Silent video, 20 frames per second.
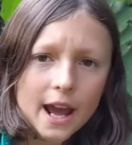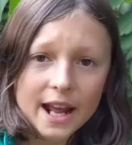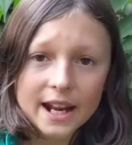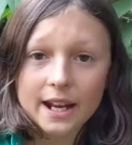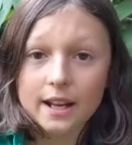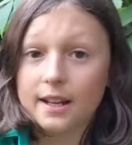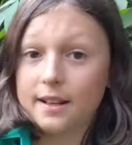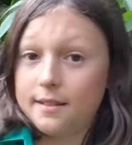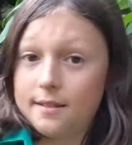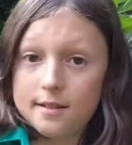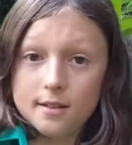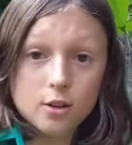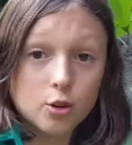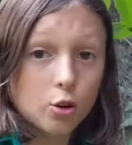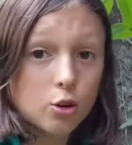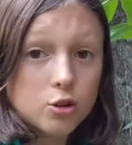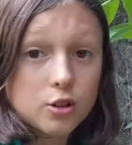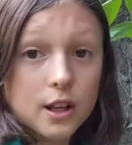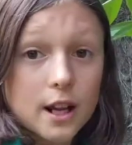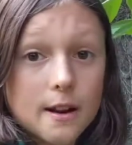It,
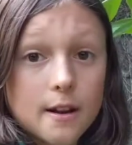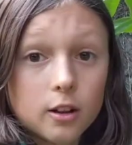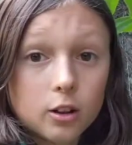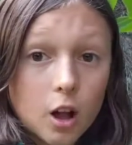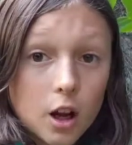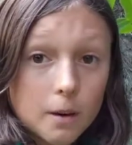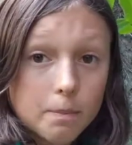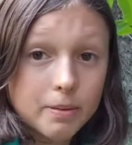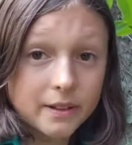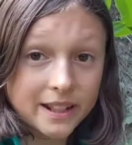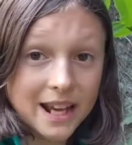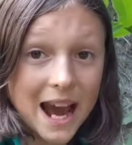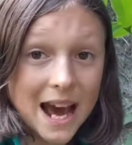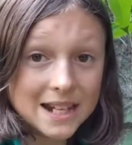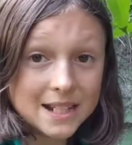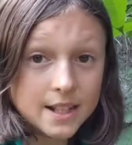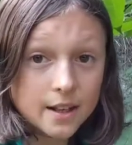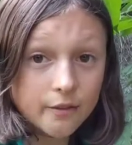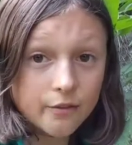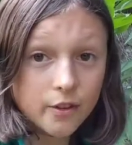you also get a lot of
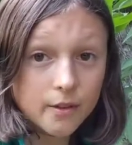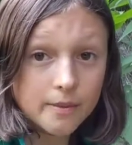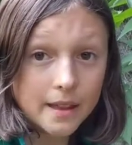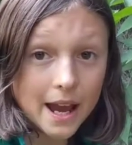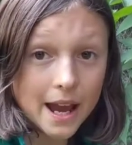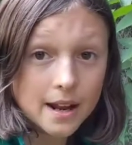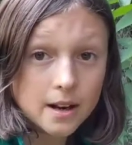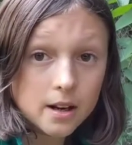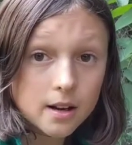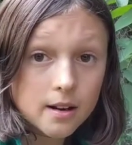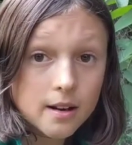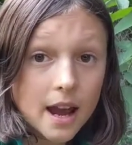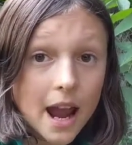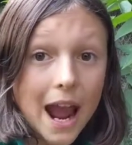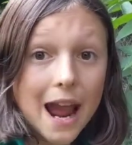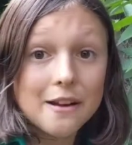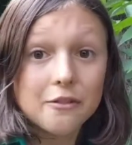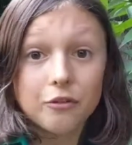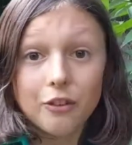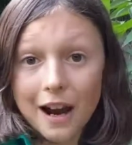potassium from that,
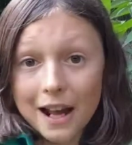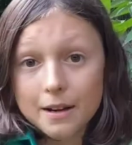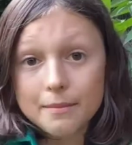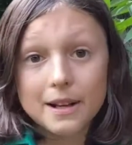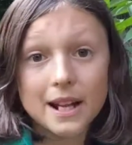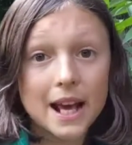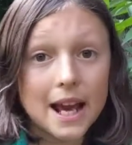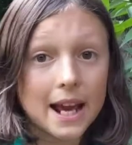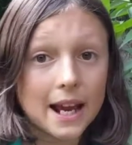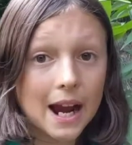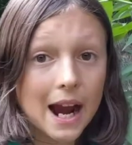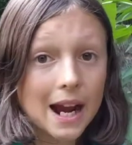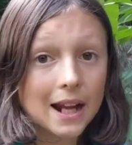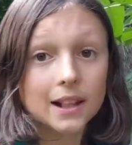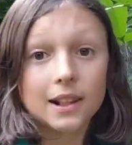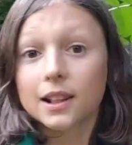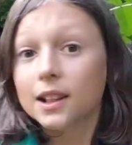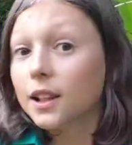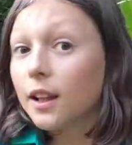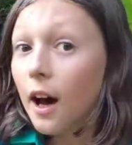and vitamin A. I
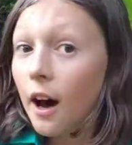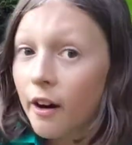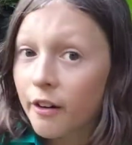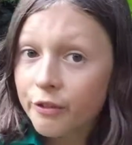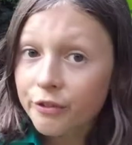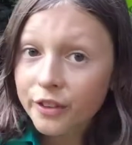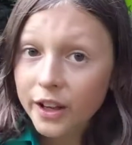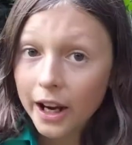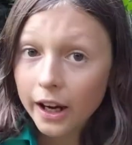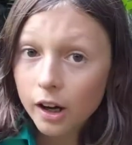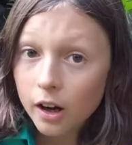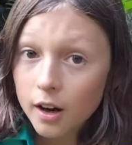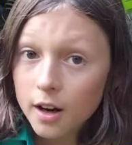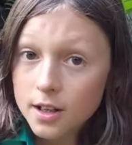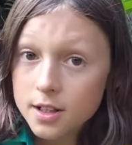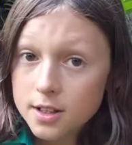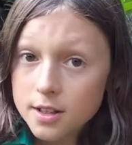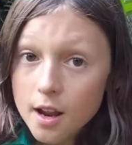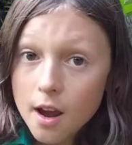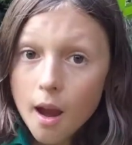love
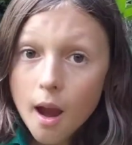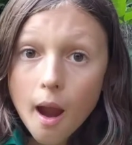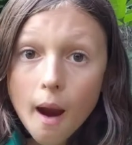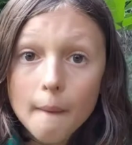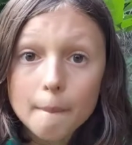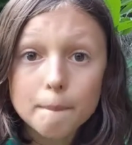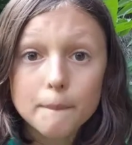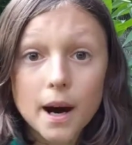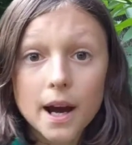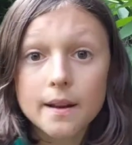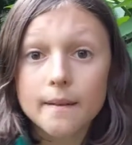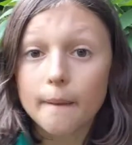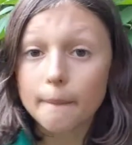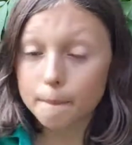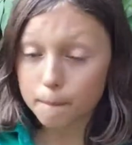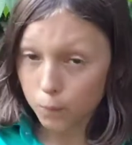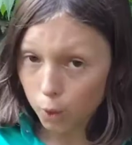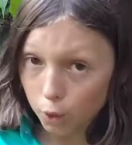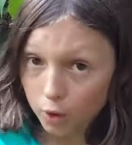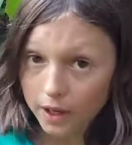carrots, but
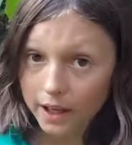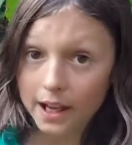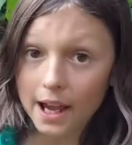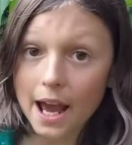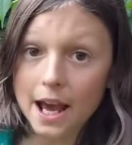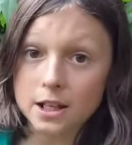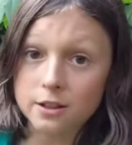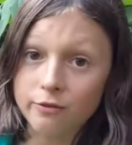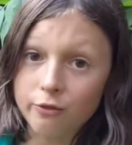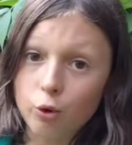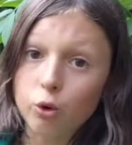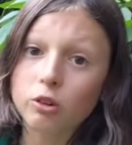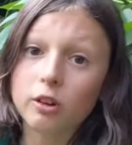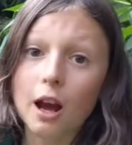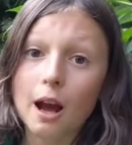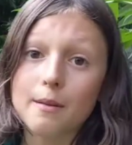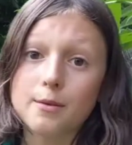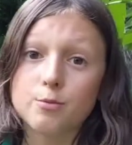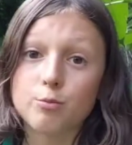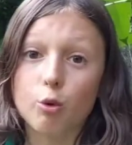Moringa has four
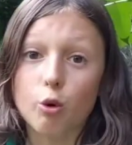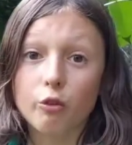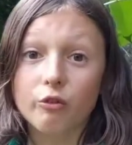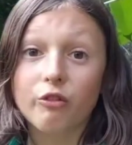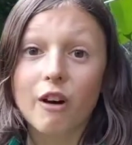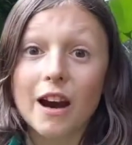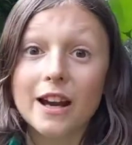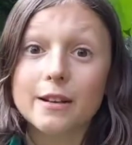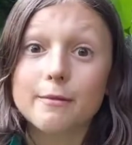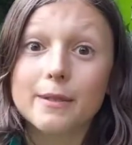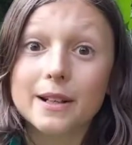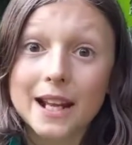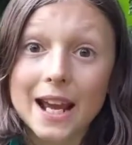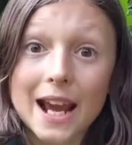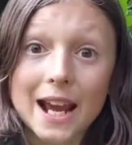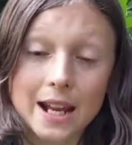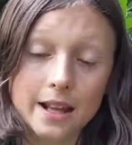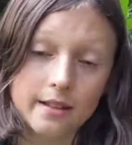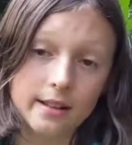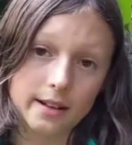times more vitamin
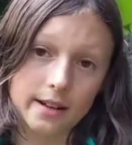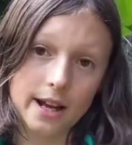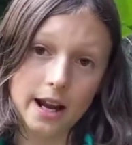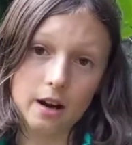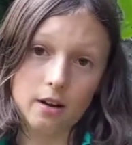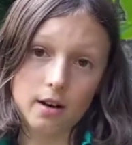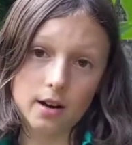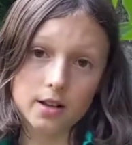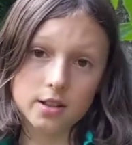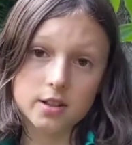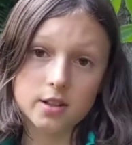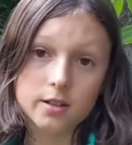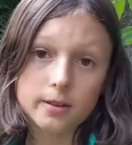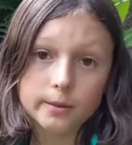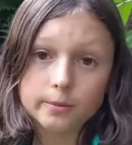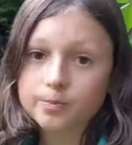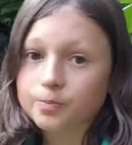A than carrots.